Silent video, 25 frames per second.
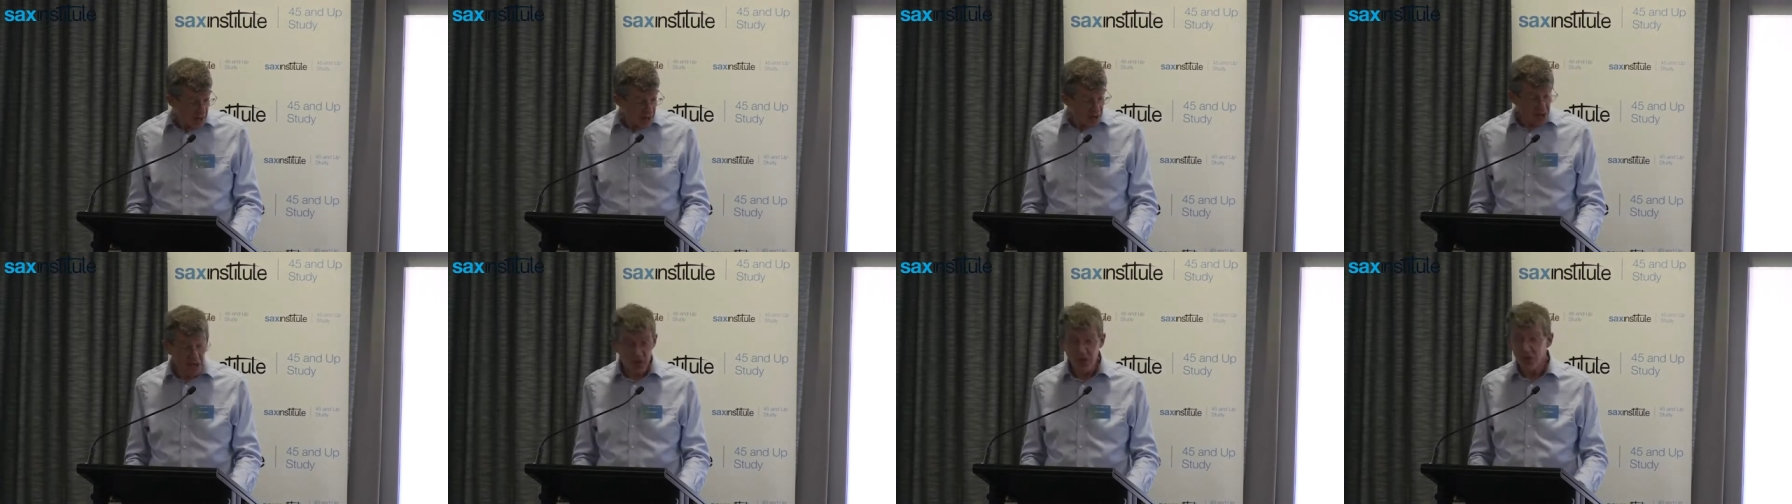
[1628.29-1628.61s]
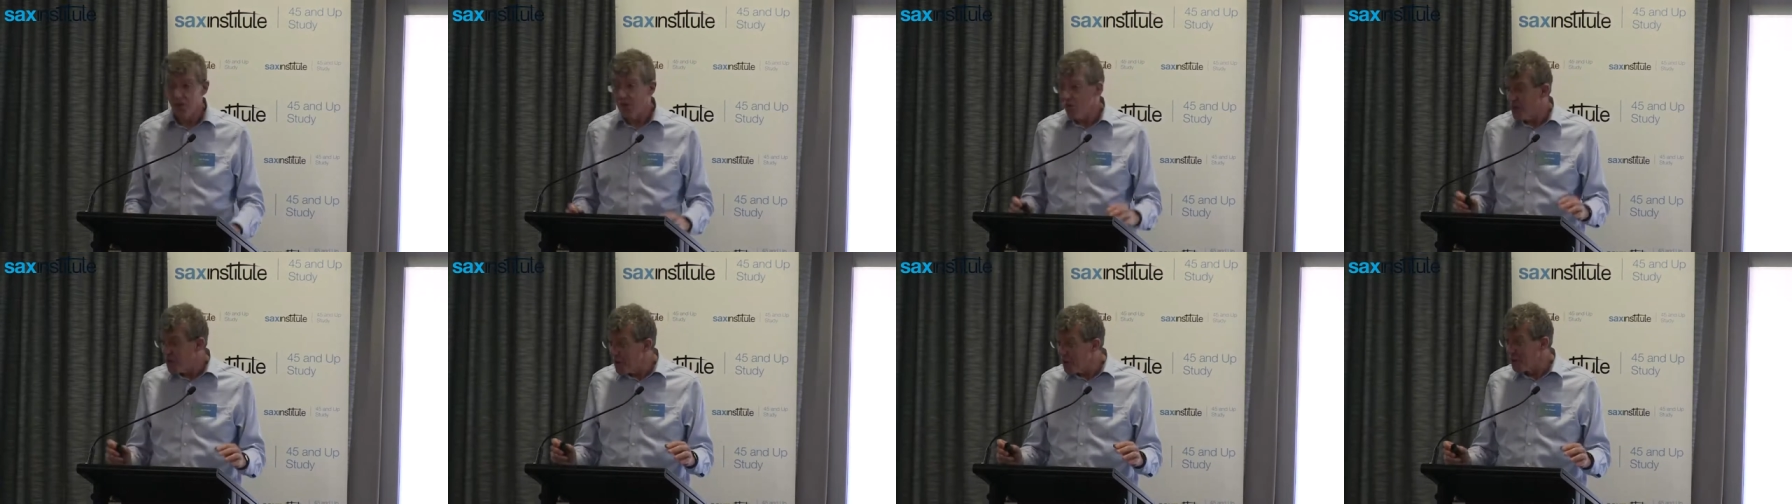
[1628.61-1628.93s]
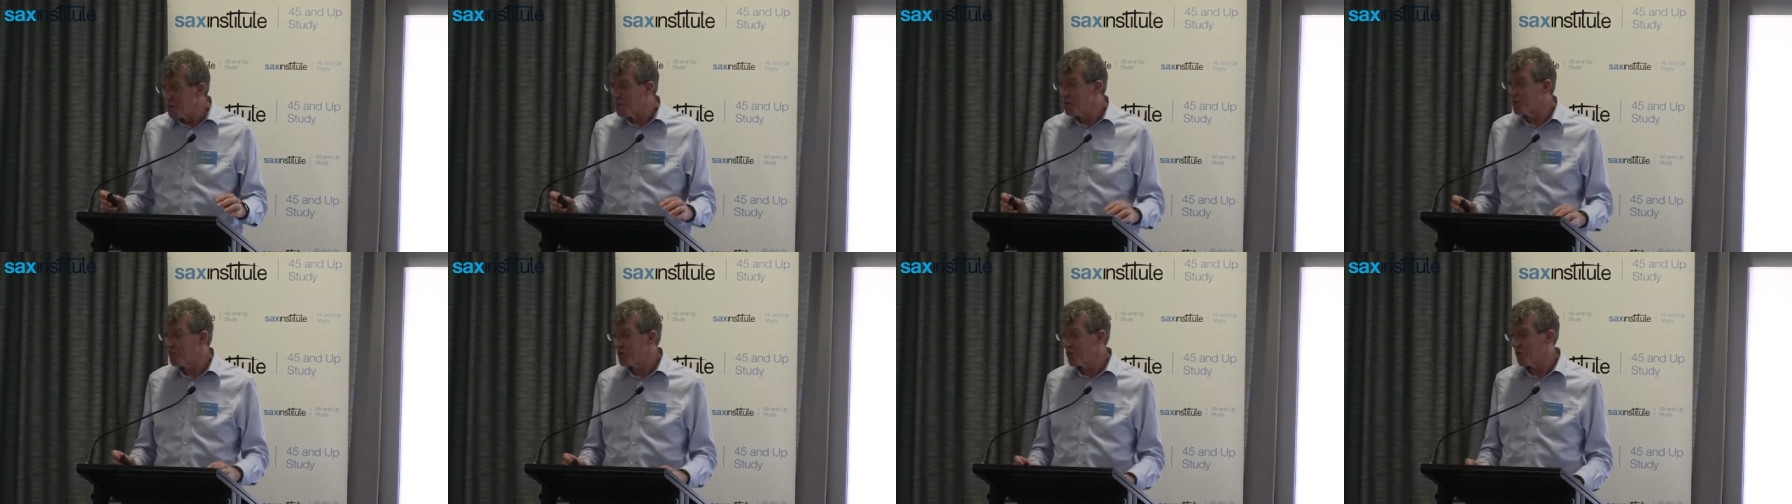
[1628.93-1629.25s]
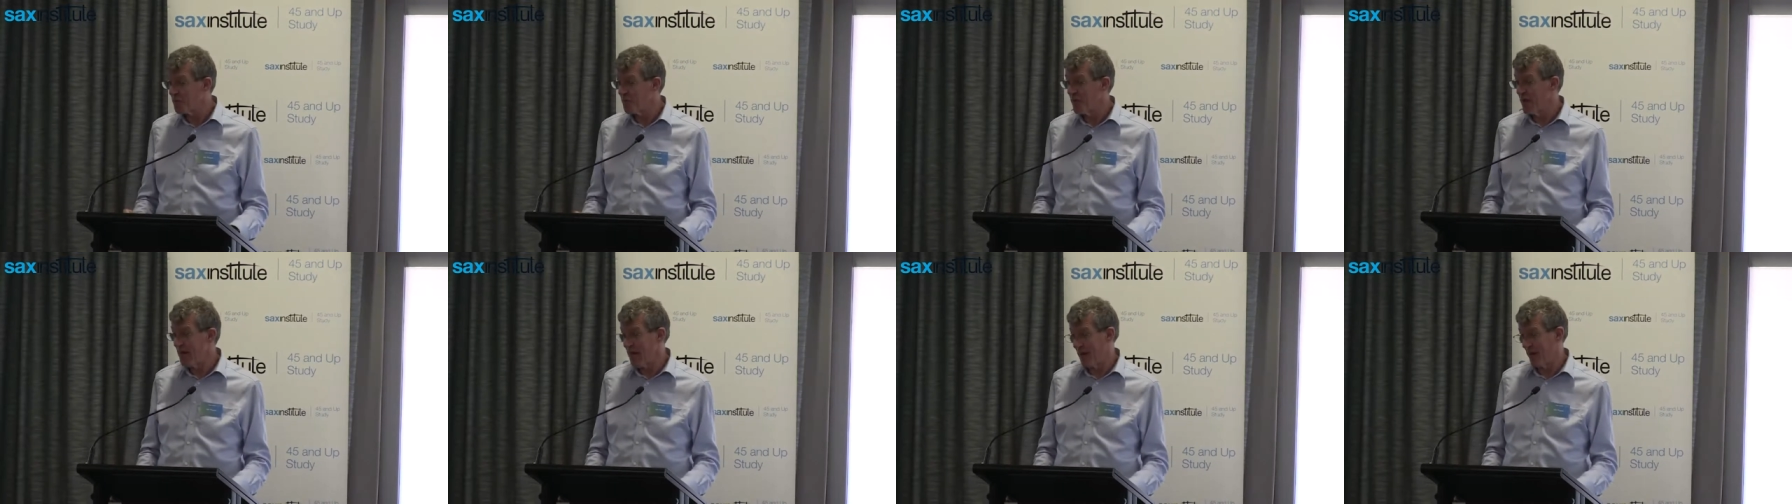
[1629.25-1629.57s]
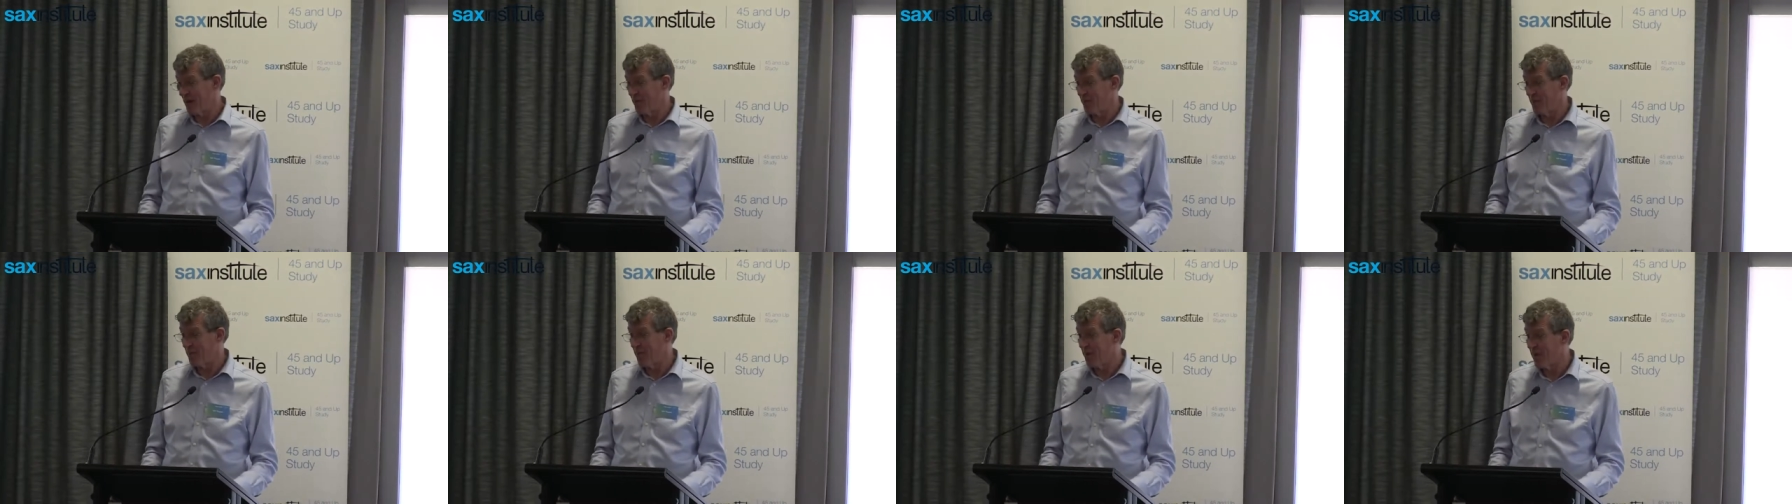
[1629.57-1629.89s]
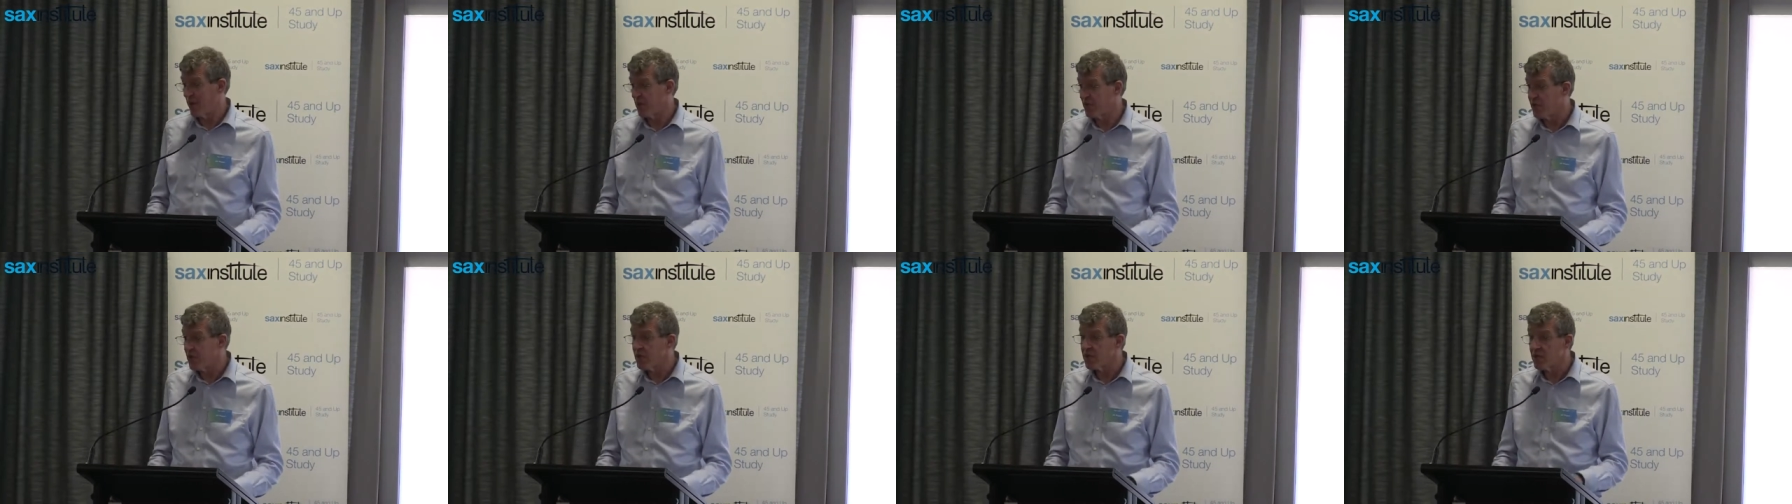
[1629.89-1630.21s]
So you're in a good space
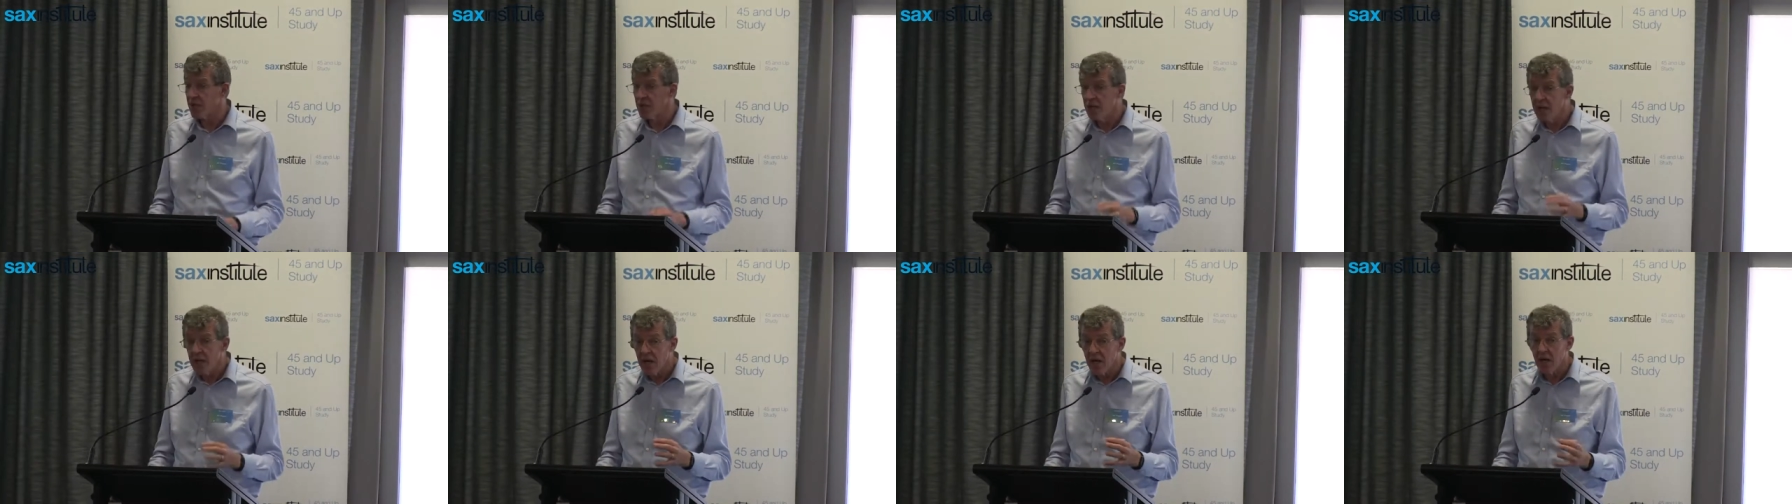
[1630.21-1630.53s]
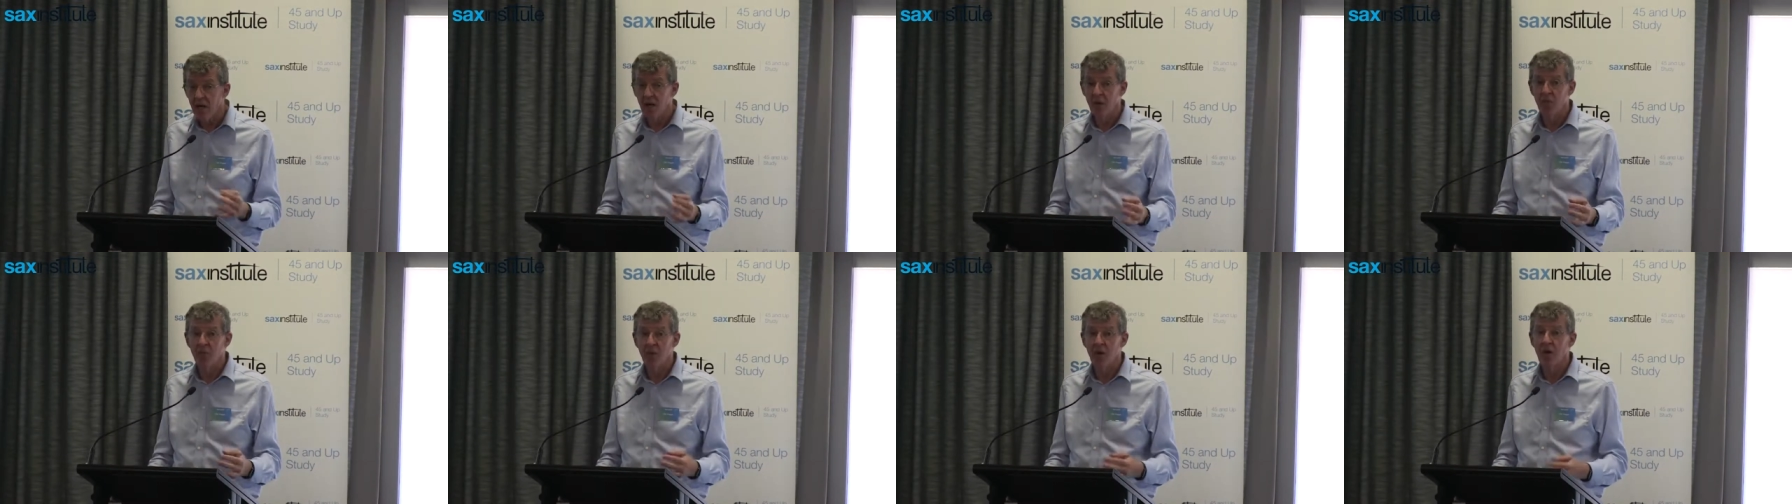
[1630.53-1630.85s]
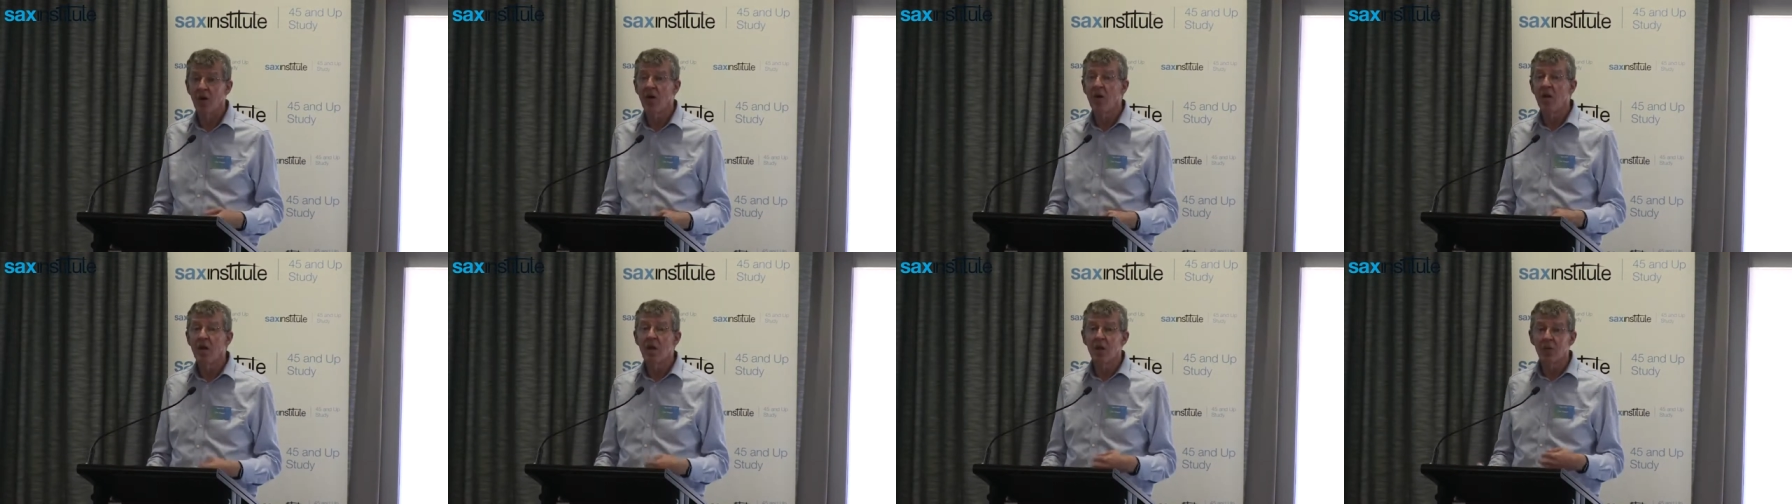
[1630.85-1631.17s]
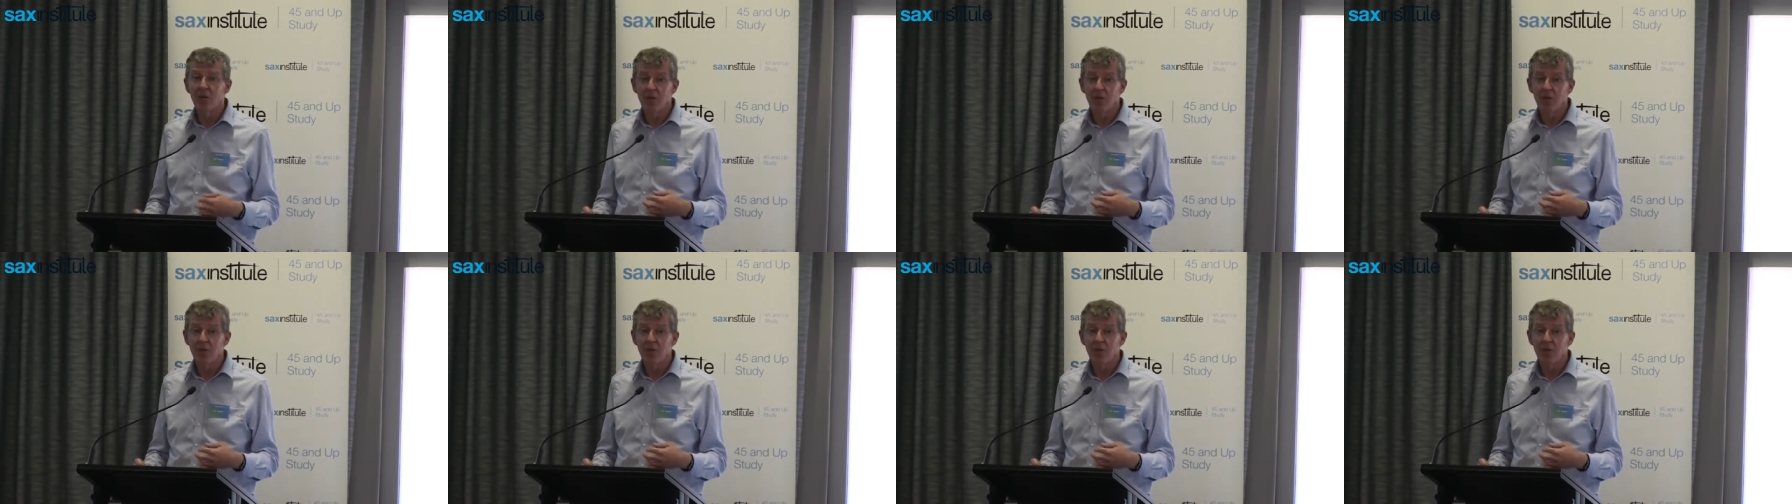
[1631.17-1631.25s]
because it's an area where,